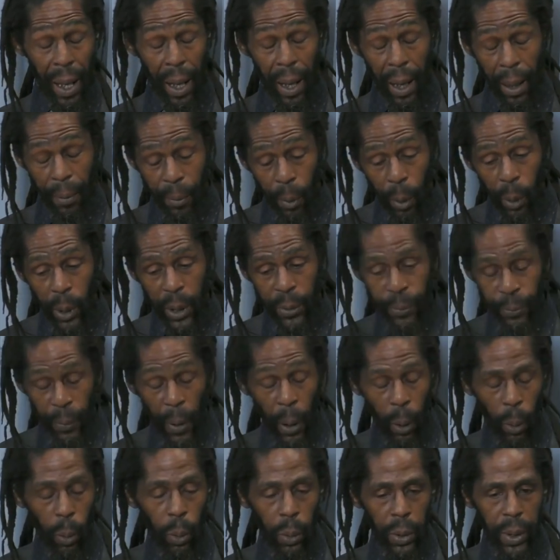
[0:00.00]
I've always
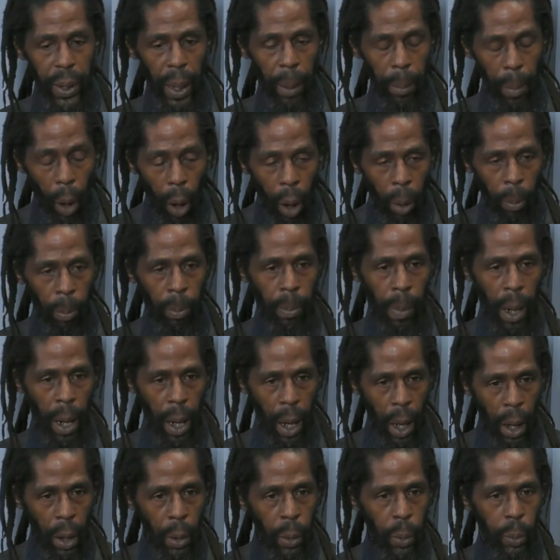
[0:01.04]
felt I'm on my
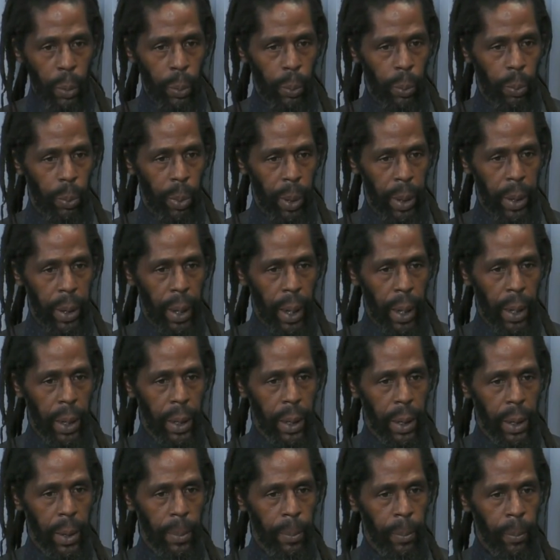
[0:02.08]
own with
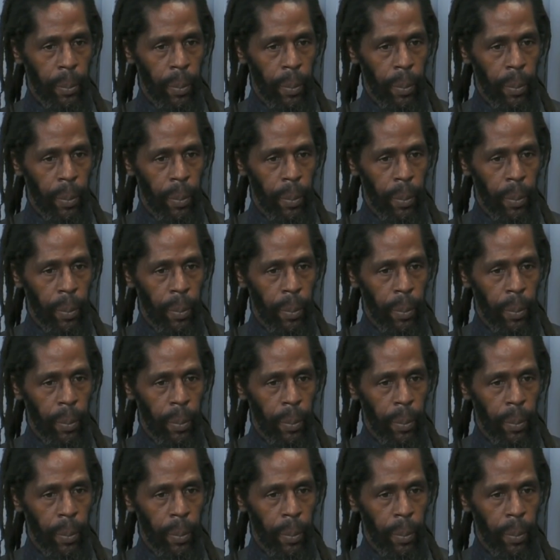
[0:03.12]
this.